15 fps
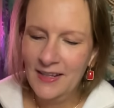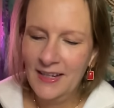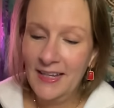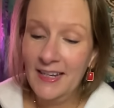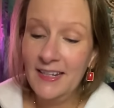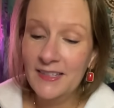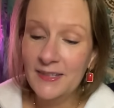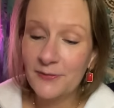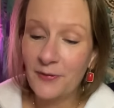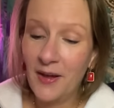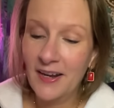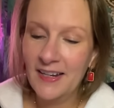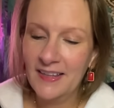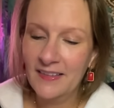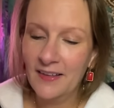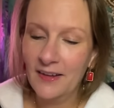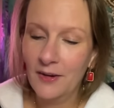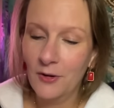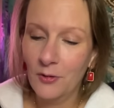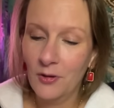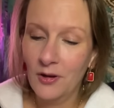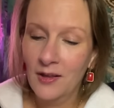It is funny
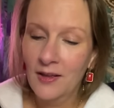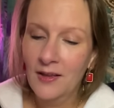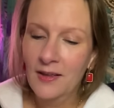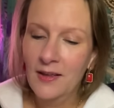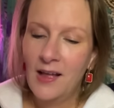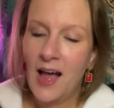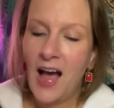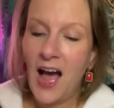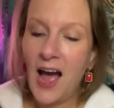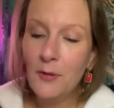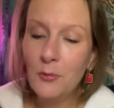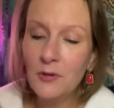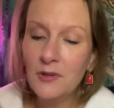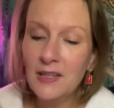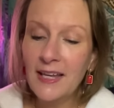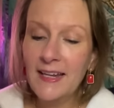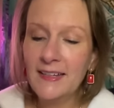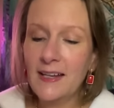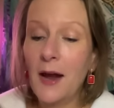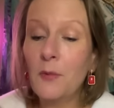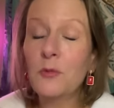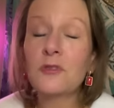though. I
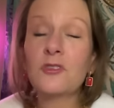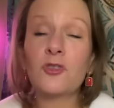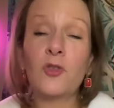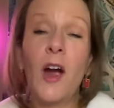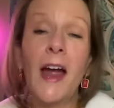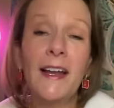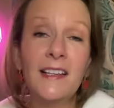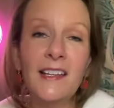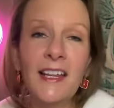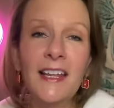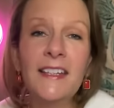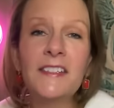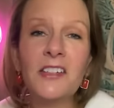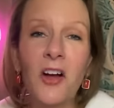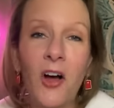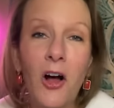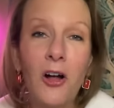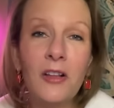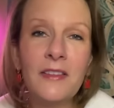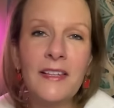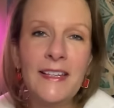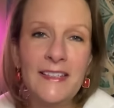will try to link to
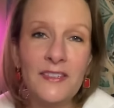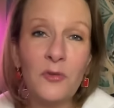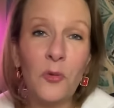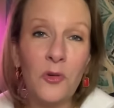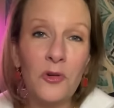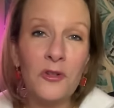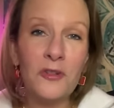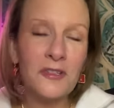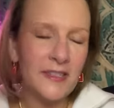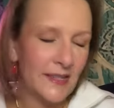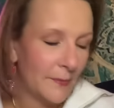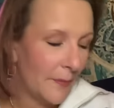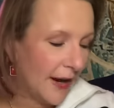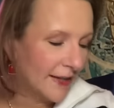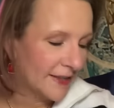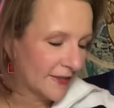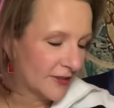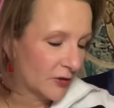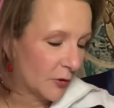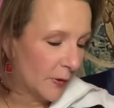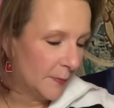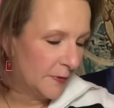all these orders in my
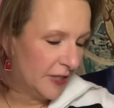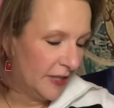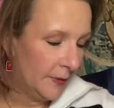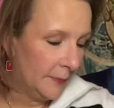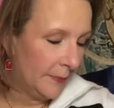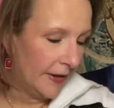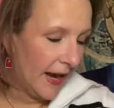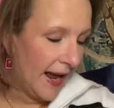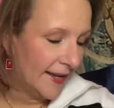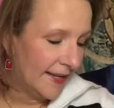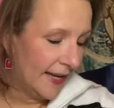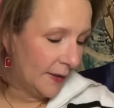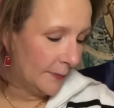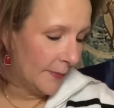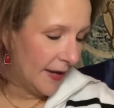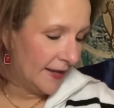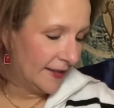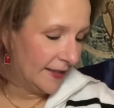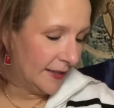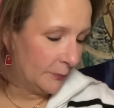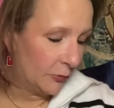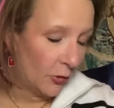description, but I can't make
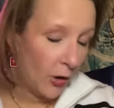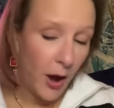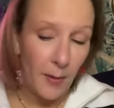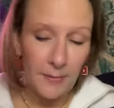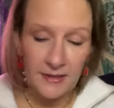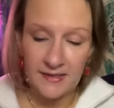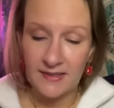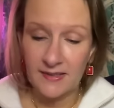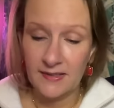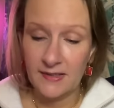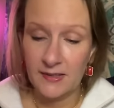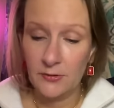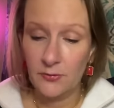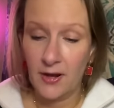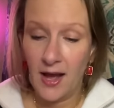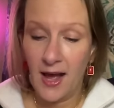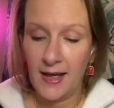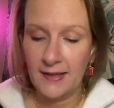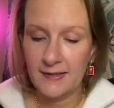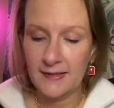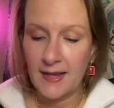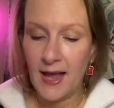any promises, you
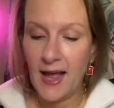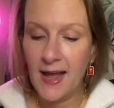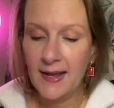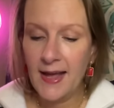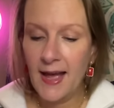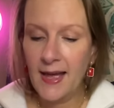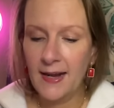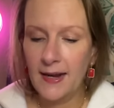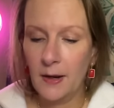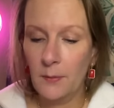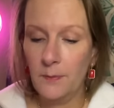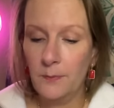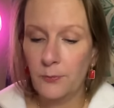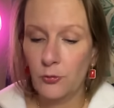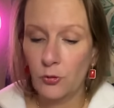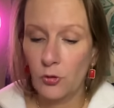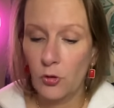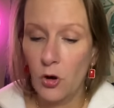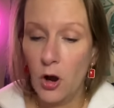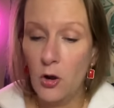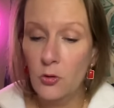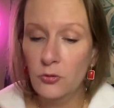guys. I got a
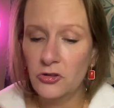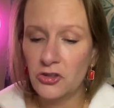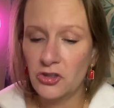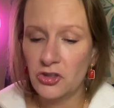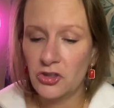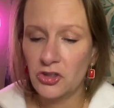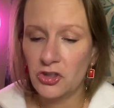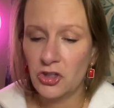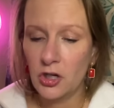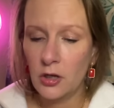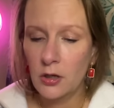brooch.